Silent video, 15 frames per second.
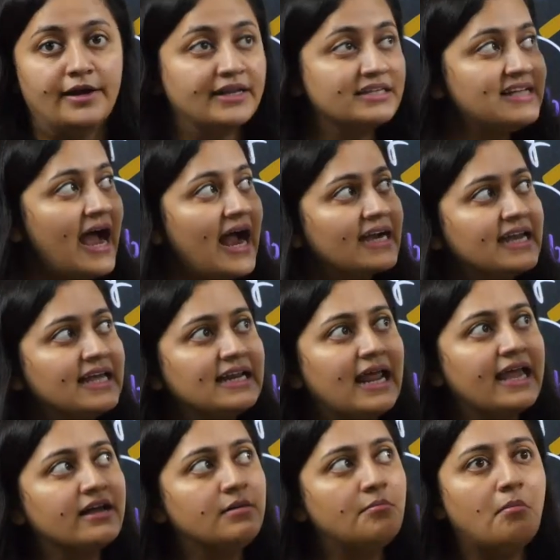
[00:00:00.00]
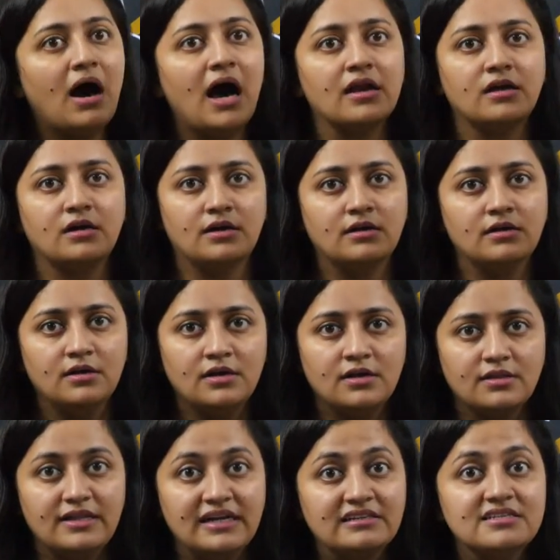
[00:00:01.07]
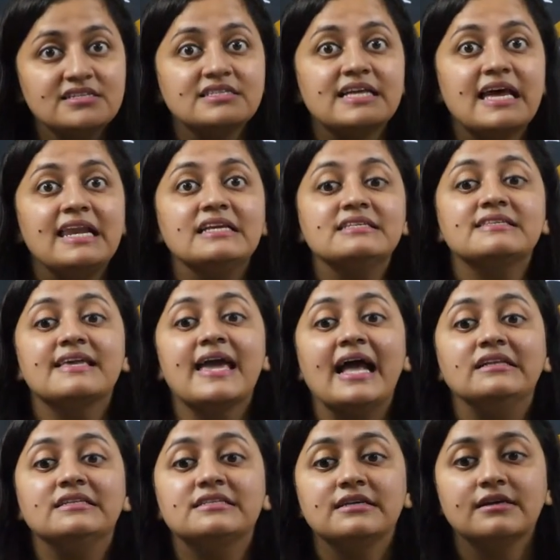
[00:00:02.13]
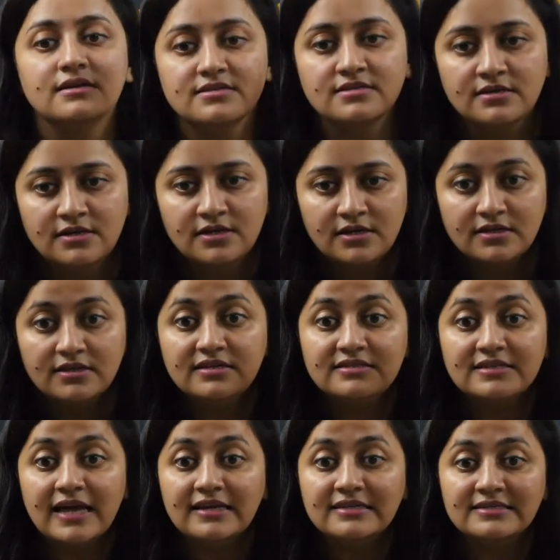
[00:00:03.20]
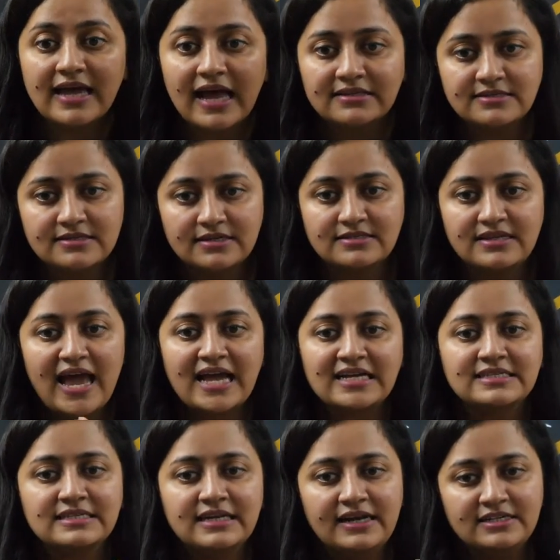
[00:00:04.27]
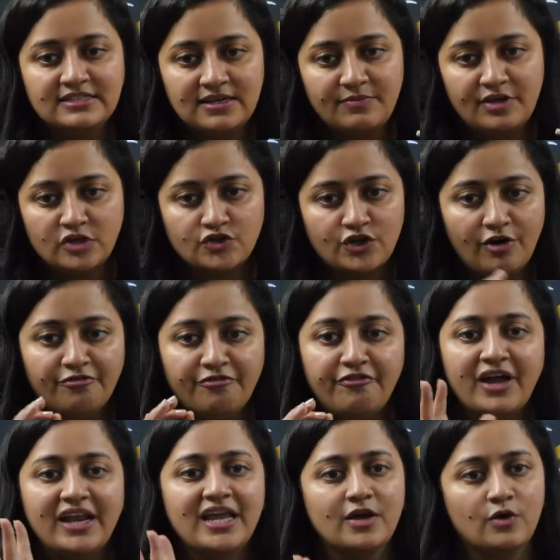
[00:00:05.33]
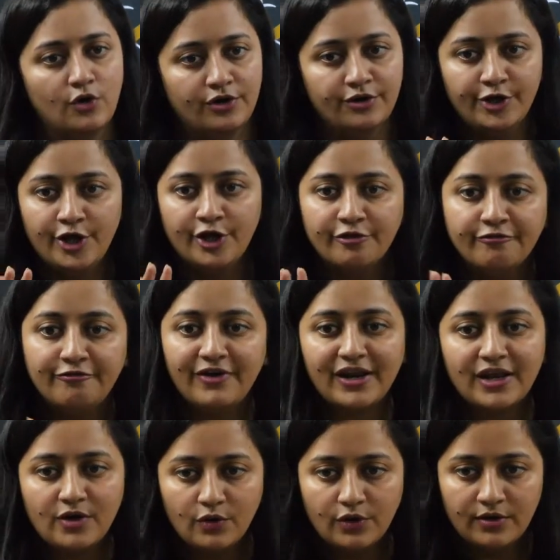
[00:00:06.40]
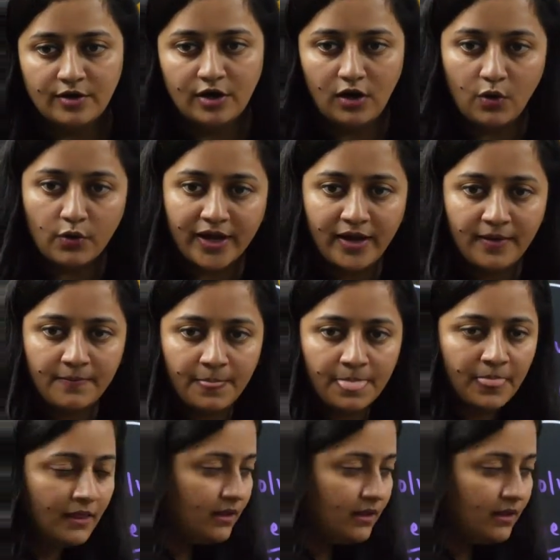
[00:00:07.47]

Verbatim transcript: it is acting like a marker that this cell is cancerous this cell is cancerous excellent samiksha very good very good okay